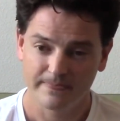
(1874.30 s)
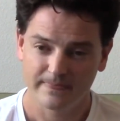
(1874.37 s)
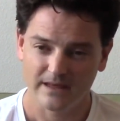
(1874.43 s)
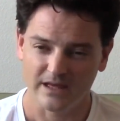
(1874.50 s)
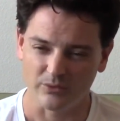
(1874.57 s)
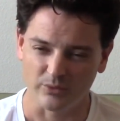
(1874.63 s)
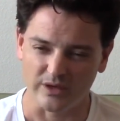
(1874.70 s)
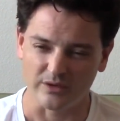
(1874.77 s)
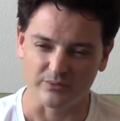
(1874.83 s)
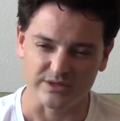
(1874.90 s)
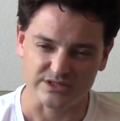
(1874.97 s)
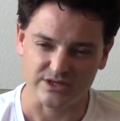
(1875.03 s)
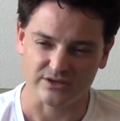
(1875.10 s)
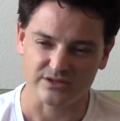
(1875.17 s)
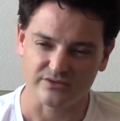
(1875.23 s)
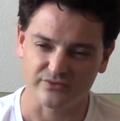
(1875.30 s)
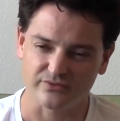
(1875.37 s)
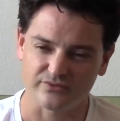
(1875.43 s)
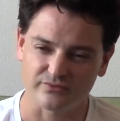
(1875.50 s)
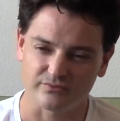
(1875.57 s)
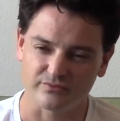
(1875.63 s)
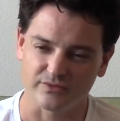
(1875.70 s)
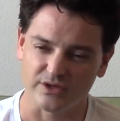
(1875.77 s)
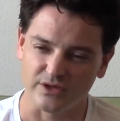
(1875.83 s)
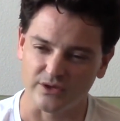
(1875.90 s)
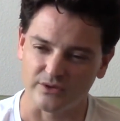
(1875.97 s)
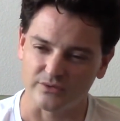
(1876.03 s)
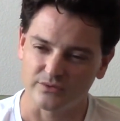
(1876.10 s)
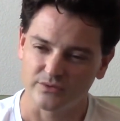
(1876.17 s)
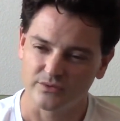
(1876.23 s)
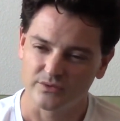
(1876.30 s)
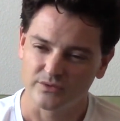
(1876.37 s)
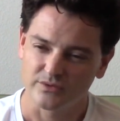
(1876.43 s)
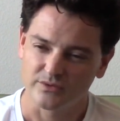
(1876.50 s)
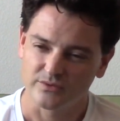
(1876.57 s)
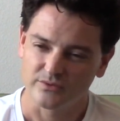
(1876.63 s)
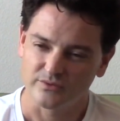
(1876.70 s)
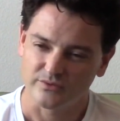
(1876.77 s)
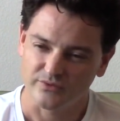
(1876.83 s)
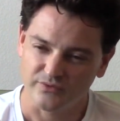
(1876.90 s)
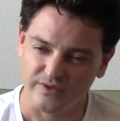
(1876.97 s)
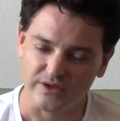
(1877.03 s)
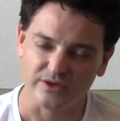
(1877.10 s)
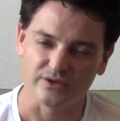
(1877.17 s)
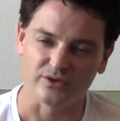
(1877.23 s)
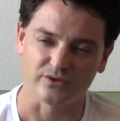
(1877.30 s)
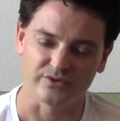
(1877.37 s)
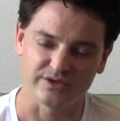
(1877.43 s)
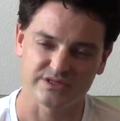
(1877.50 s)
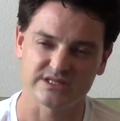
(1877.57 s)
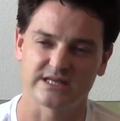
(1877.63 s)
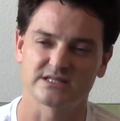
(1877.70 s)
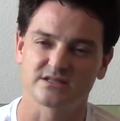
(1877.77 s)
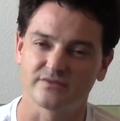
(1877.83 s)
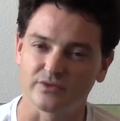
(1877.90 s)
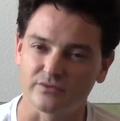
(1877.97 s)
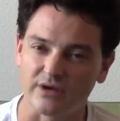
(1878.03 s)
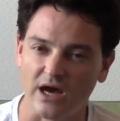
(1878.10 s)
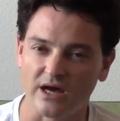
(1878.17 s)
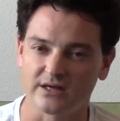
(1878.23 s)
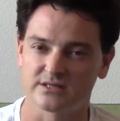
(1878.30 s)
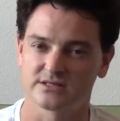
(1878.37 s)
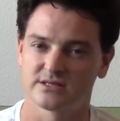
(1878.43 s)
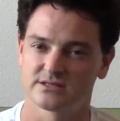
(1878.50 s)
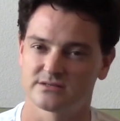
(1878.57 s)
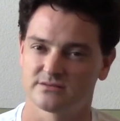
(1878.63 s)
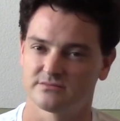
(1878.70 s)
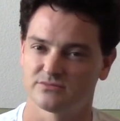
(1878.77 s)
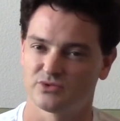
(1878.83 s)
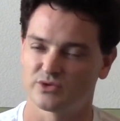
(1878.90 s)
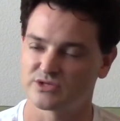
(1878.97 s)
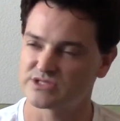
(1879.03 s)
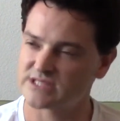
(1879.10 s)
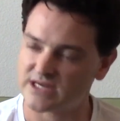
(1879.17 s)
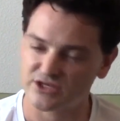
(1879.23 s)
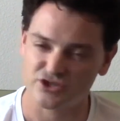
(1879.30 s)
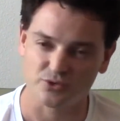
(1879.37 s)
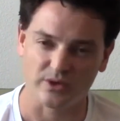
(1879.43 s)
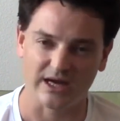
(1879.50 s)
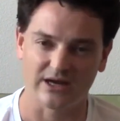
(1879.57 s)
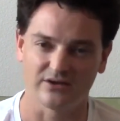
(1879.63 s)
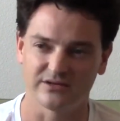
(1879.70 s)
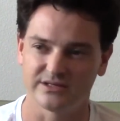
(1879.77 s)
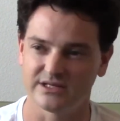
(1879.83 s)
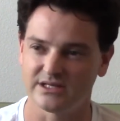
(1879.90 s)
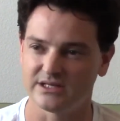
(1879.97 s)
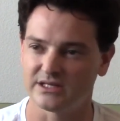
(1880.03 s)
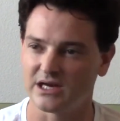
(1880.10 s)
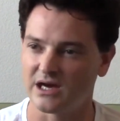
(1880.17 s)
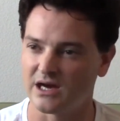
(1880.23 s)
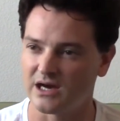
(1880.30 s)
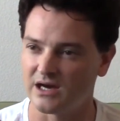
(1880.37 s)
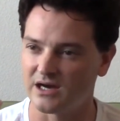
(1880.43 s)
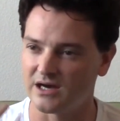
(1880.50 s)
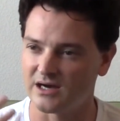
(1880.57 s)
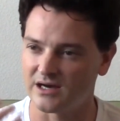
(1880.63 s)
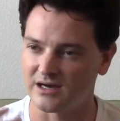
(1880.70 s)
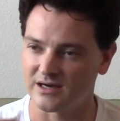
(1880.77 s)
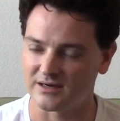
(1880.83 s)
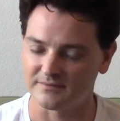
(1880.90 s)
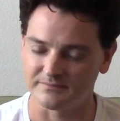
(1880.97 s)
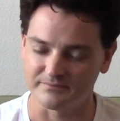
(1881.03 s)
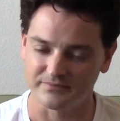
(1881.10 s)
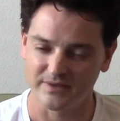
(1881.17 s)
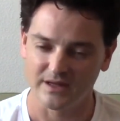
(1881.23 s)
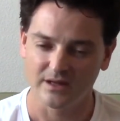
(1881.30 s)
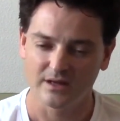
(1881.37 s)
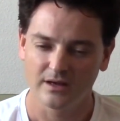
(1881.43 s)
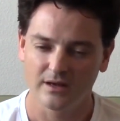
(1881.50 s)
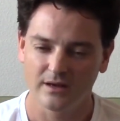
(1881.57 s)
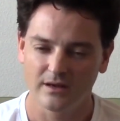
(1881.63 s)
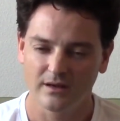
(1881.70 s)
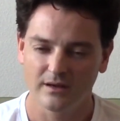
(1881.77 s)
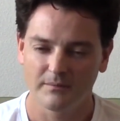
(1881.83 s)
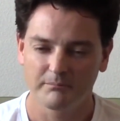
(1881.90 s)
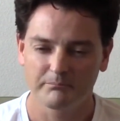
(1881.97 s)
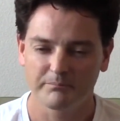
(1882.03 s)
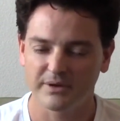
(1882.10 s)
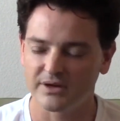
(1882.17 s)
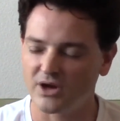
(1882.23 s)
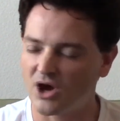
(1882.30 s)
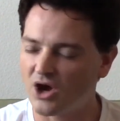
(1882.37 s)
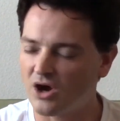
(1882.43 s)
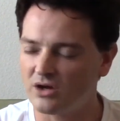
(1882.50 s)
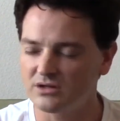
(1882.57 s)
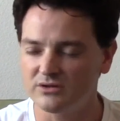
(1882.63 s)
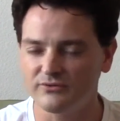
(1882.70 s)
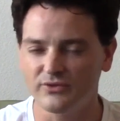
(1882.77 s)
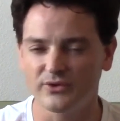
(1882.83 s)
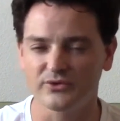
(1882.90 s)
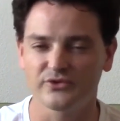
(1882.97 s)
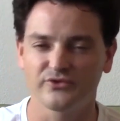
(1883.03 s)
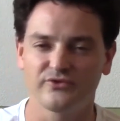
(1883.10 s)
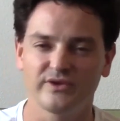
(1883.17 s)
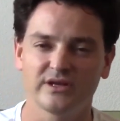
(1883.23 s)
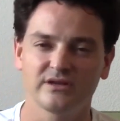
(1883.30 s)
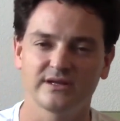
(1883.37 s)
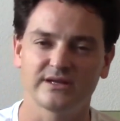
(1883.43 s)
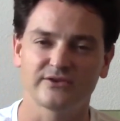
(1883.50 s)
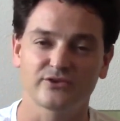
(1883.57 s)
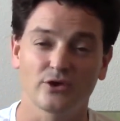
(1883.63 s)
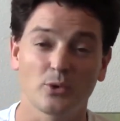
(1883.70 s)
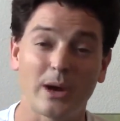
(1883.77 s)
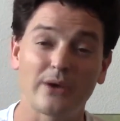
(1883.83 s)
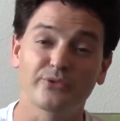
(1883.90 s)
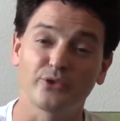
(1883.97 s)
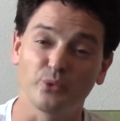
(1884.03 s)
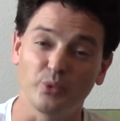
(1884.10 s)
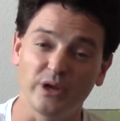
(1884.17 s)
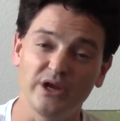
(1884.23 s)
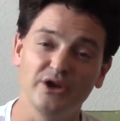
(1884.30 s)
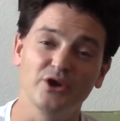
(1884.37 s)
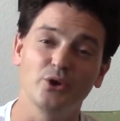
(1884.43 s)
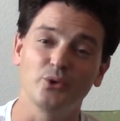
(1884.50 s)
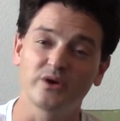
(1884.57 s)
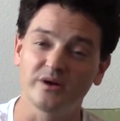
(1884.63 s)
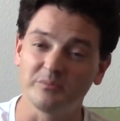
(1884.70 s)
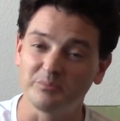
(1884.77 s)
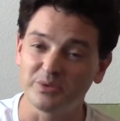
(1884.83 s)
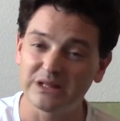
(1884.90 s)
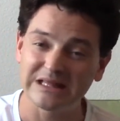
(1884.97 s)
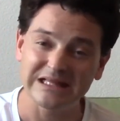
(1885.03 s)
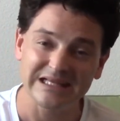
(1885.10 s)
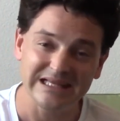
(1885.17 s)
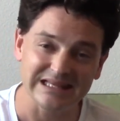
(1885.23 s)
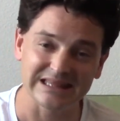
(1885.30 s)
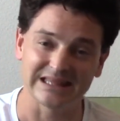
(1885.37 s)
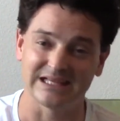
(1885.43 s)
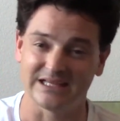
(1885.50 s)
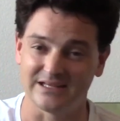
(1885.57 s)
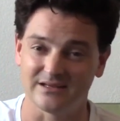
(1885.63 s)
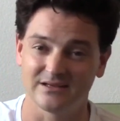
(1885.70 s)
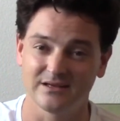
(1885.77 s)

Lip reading: And we start to, you know, feel this sense of eroticism or sexuality. But all of those feelings go out the window completely